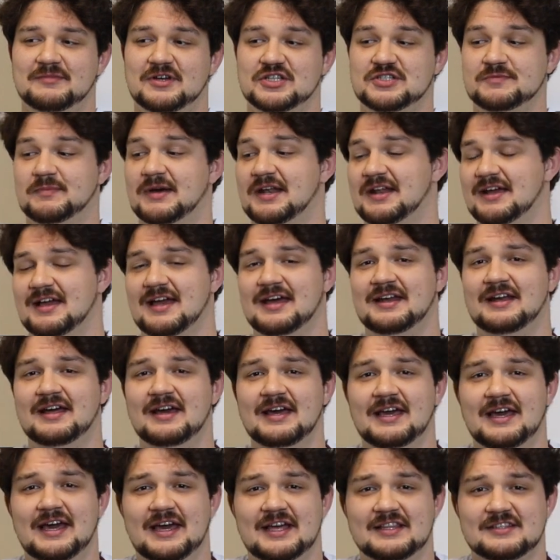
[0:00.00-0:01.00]
much. But again,
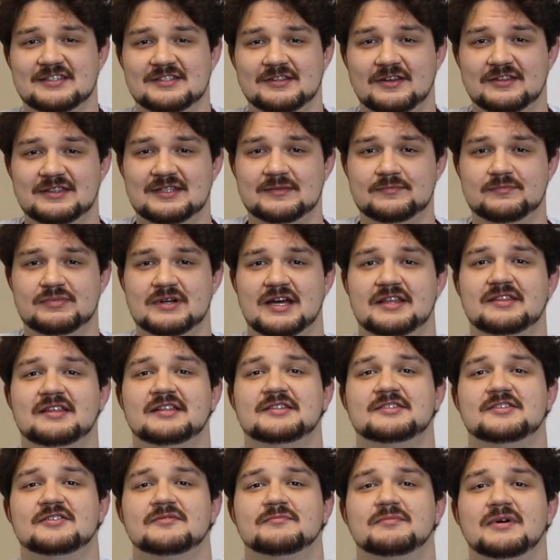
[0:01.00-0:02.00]
it's not the bread
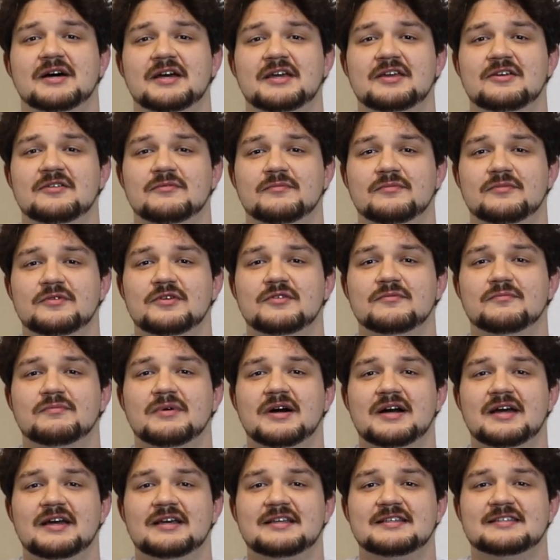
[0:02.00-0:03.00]
that you buy. You
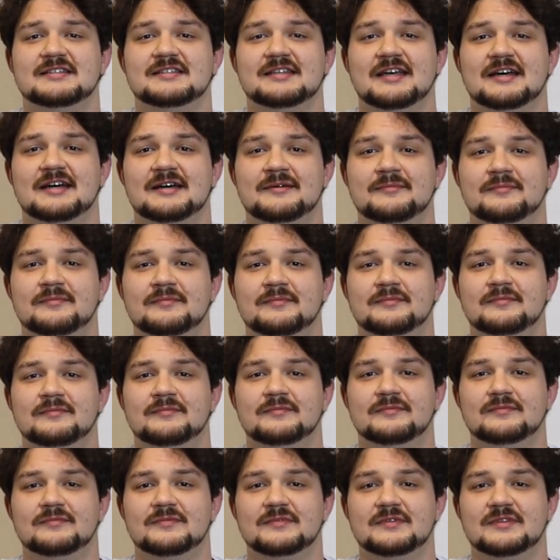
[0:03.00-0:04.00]
buy
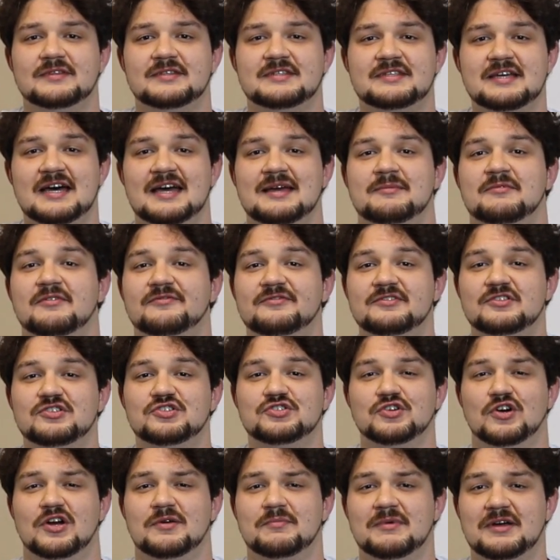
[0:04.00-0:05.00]
some time of
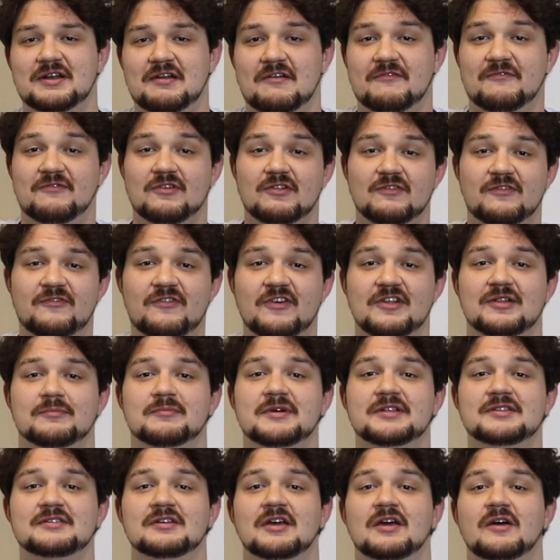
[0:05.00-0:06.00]
enjoyment and
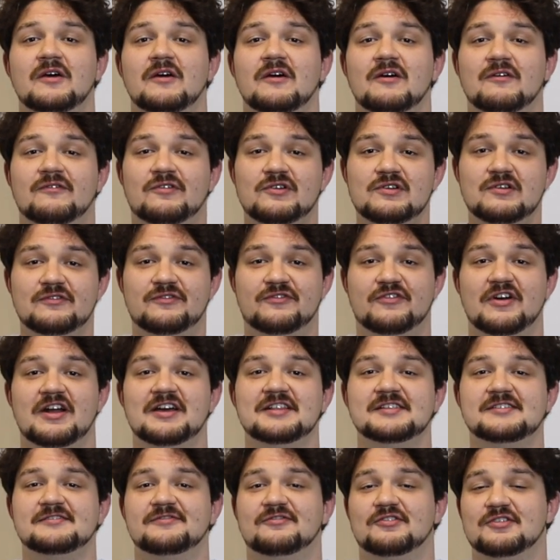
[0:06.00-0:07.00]
fulfillment for your
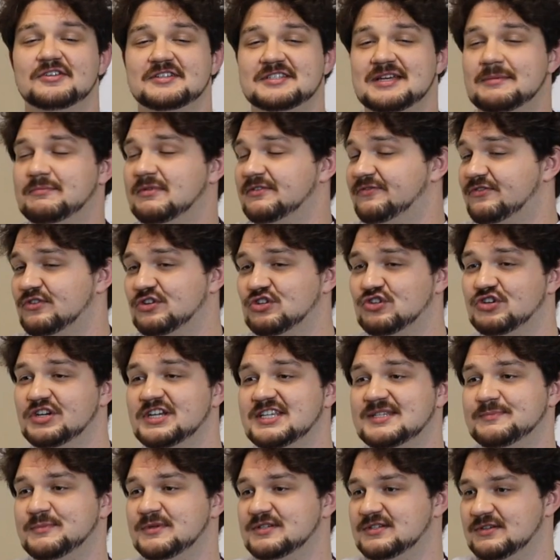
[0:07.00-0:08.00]
friends, for example, for
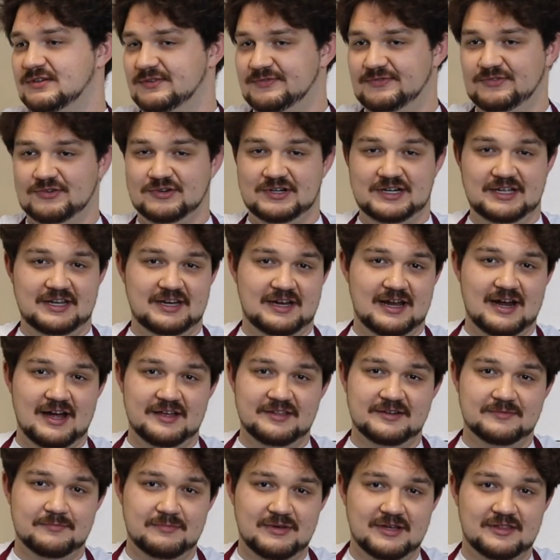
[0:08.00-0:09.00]
Christmas or for any
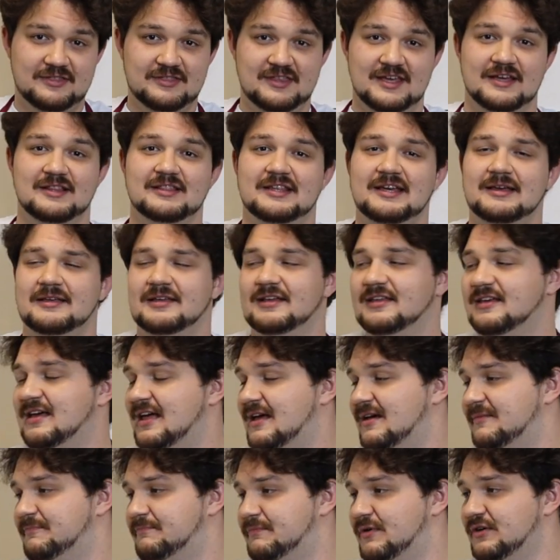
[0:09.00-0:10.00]
other big thing like
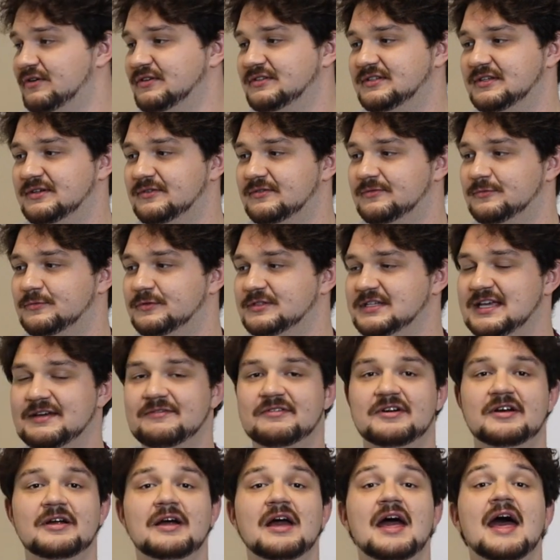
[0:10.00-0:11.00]
a birthday or
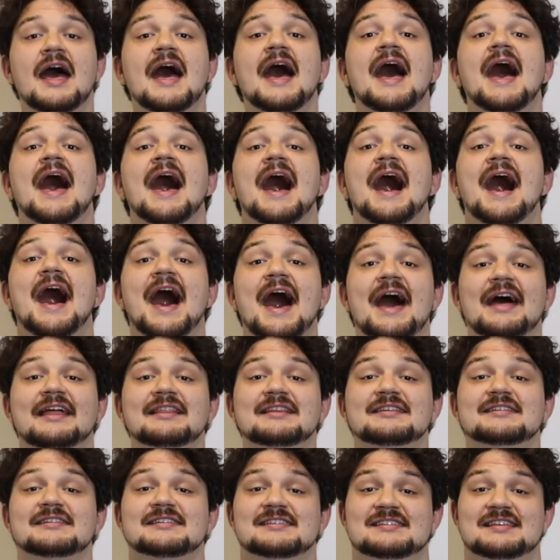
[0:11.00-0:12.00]
whatever.
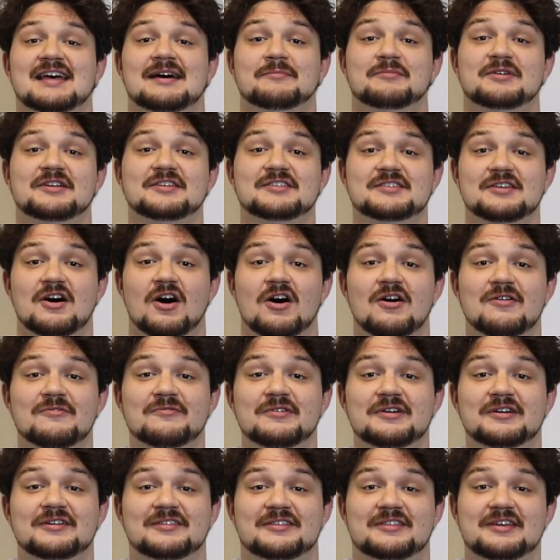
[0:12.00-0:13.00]
And summer is
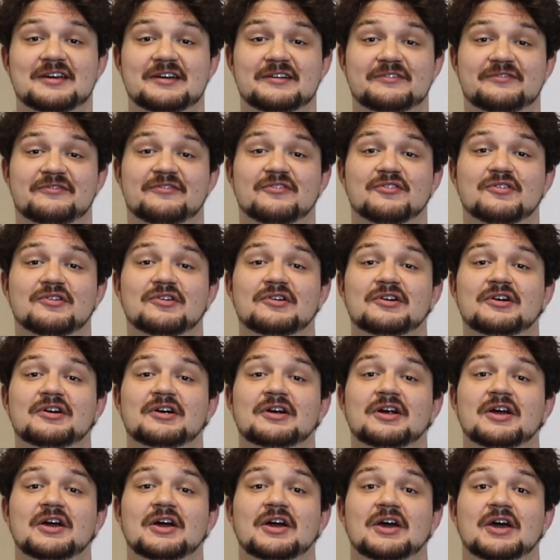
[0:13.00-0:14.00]
over,
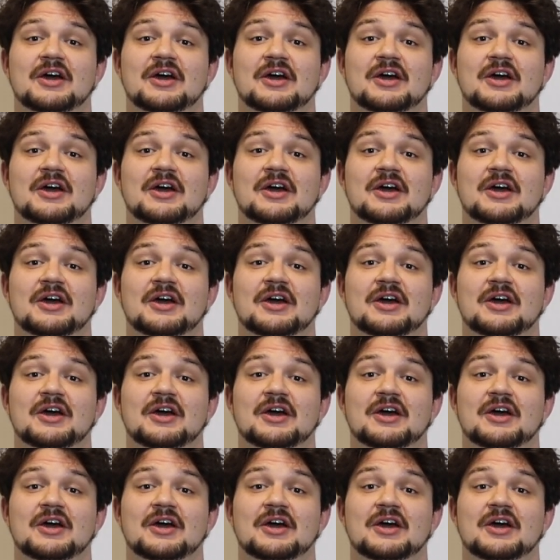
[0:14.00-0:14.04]
therefore